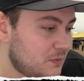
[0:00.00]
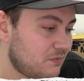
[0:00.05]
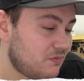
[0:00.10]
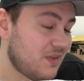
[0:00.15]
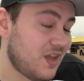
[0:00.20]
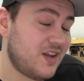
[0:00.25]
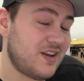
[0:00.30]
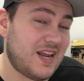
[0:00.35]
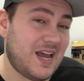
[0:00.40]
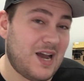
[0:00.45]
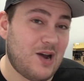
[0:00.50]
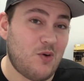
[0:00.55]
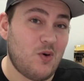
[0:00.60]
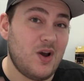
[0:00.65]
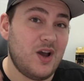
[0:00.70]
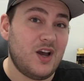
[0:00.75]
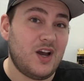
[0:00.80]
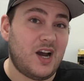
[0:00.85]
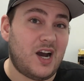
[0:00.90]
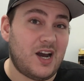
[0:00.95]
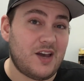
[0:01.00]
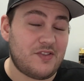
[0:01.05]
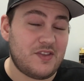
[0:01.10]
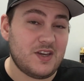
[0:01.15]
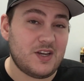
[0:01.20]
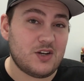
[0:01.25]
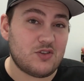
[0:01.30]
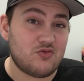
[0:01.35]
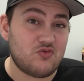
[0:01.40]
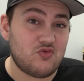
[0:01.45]
Now, I
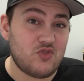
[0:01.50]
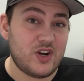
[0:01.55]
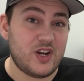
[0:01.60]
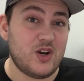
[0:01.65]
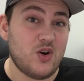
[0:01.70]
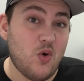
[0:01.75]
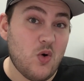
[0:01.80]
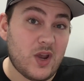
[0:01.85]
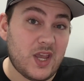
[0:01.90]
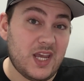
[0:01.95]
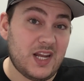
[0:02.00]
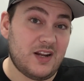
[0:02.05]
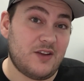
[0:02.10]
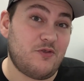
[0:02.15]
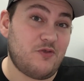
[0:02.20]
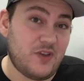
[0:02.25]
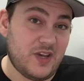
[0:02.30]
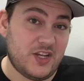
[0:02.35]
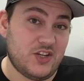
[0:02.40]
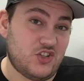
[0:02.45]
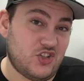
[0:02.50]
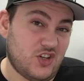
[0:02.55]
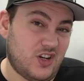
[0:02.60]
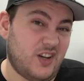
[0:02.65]
think a real killer feature,